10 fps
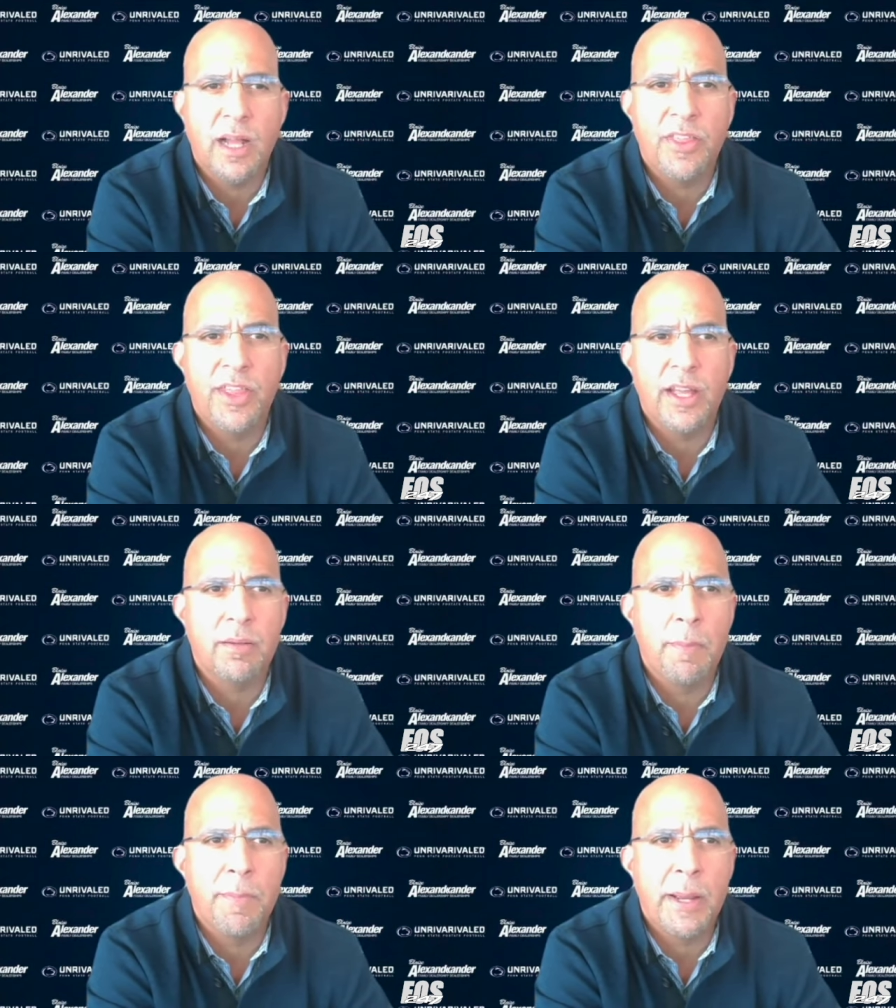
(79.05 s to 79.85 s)
I think
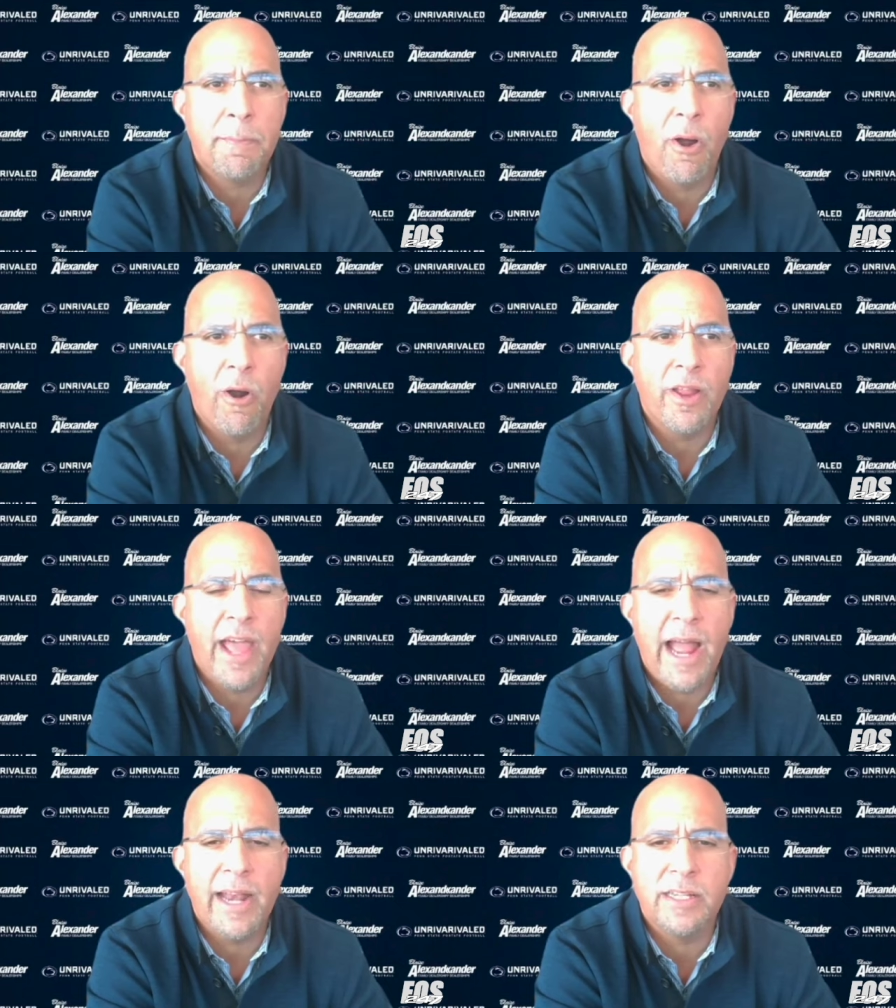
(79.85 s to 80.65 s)
a big part of
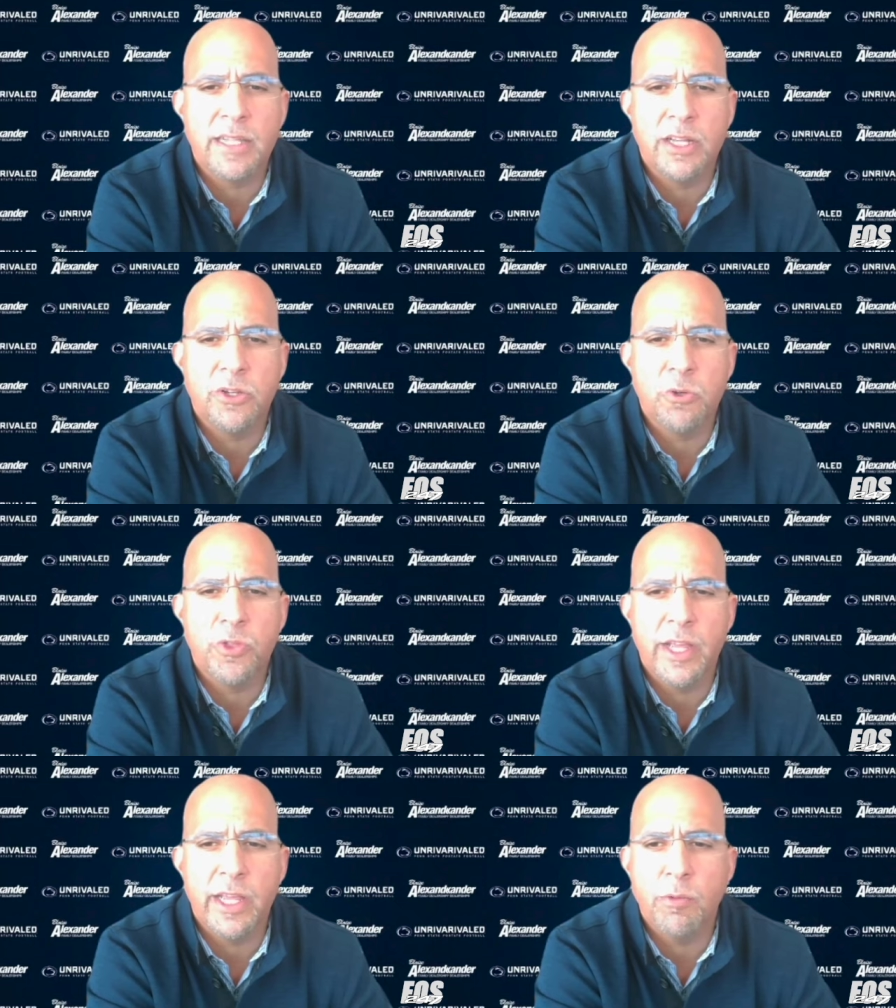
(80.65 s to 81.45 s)
that is I do
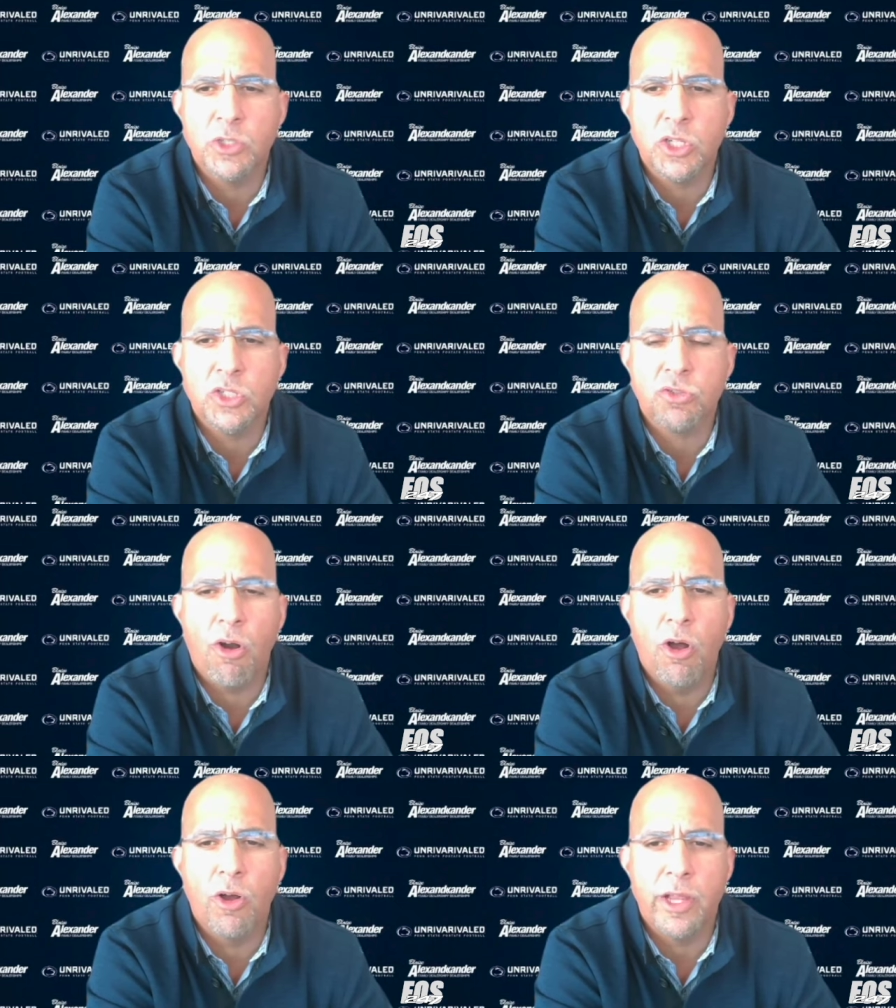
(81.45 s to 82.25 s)
think it was a
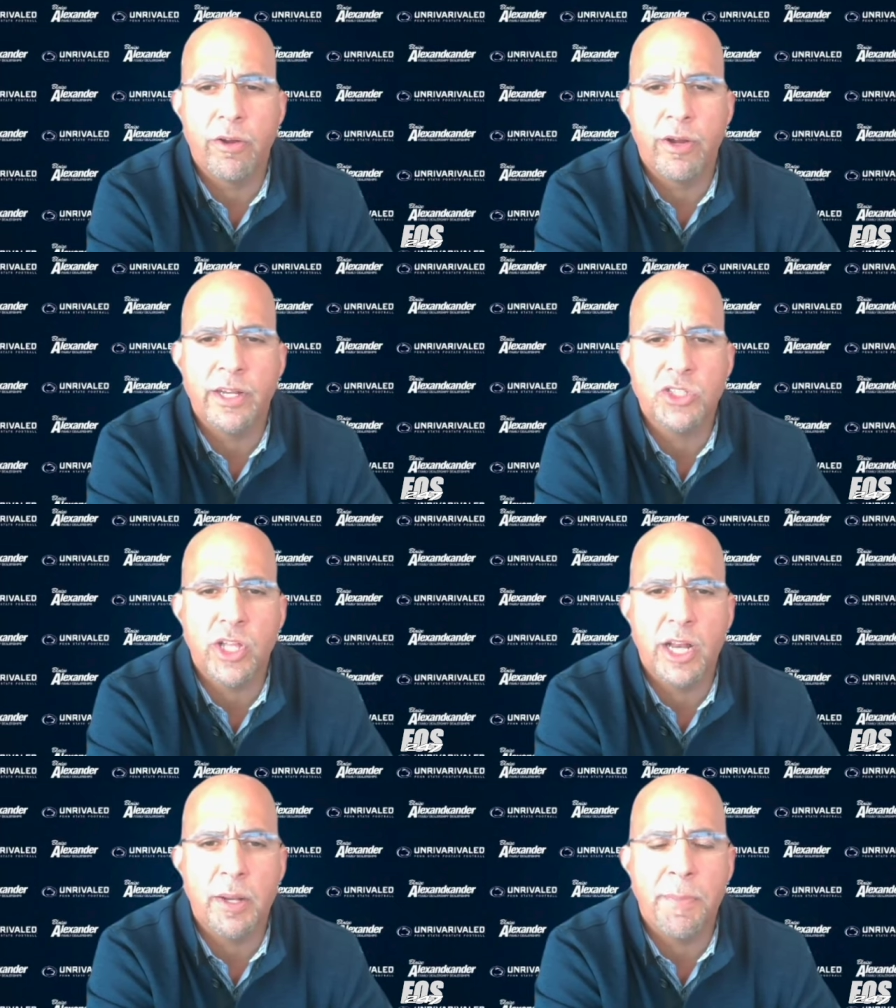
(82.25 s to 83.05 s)
strong year in the
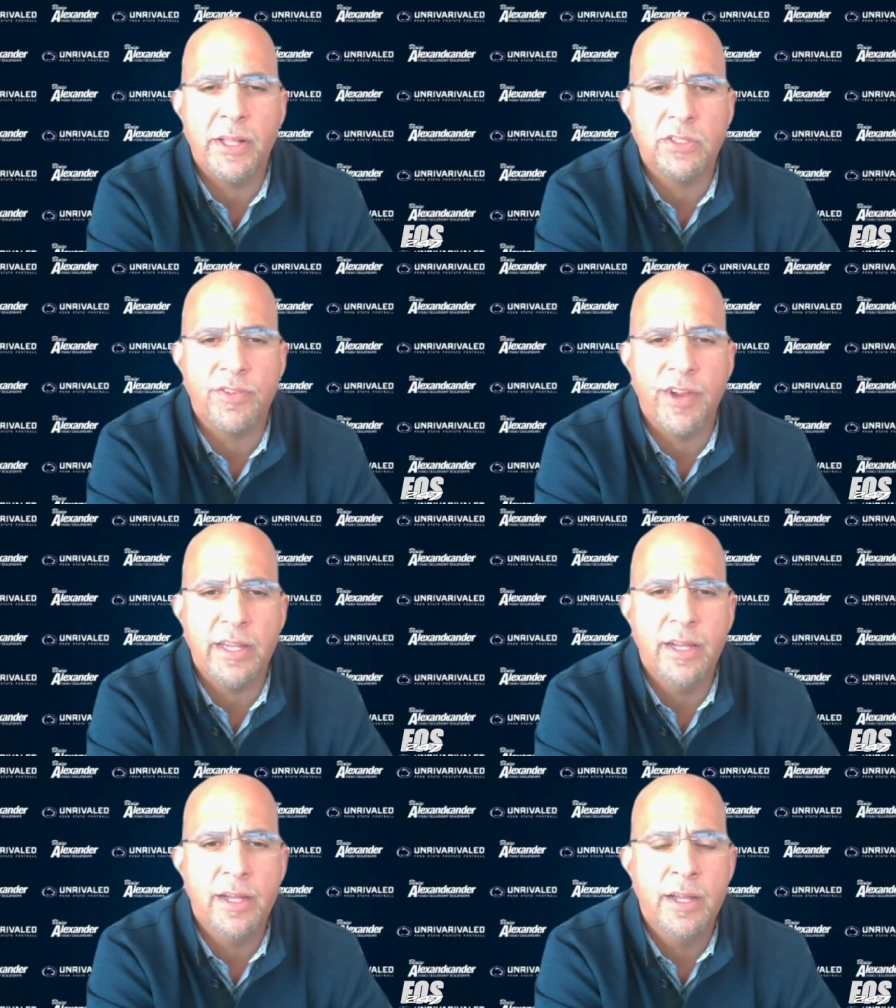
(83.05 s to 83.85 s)
state of
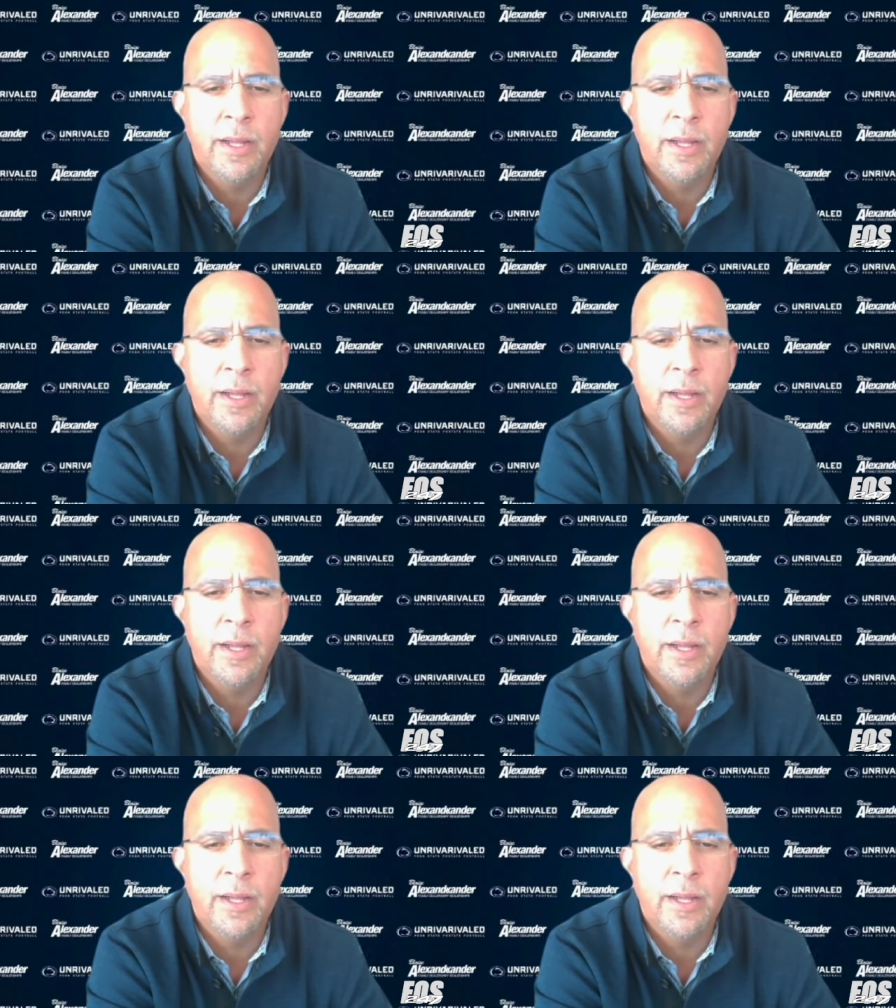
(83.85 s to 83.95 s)
Pennsylvania